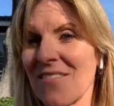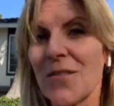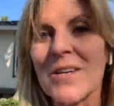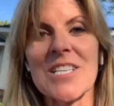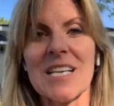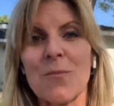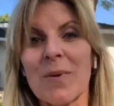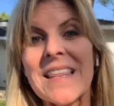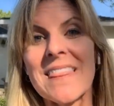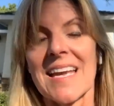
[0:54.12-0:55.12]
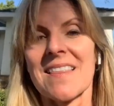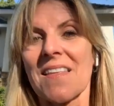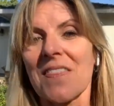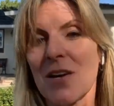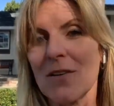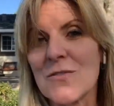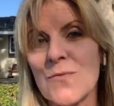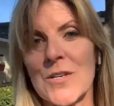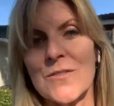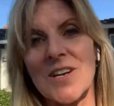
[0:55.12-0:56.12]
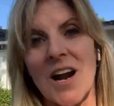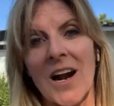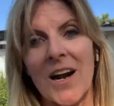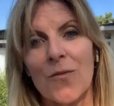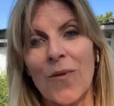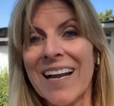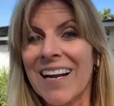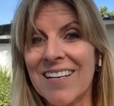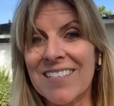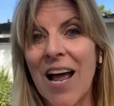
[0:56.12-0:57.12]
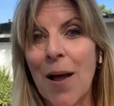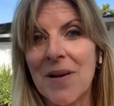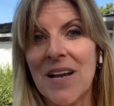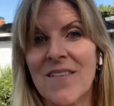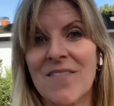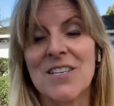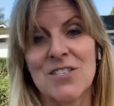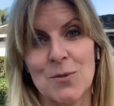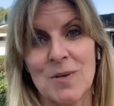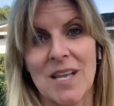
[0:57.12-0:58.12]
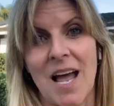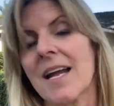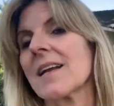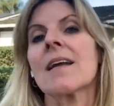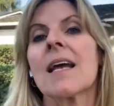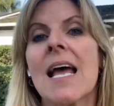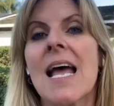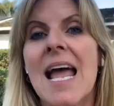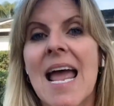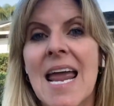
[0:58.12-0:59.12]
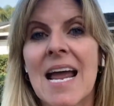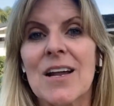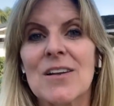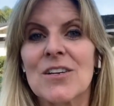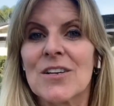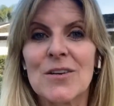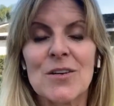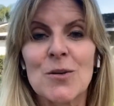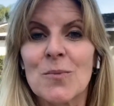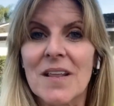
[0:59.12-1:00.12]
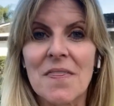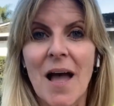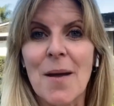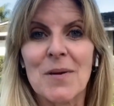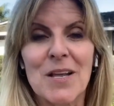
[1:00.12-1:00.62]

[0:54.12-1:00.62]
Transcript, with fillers: unfortunately, we think that those roots are right on top of the sewer line. And who would have thought,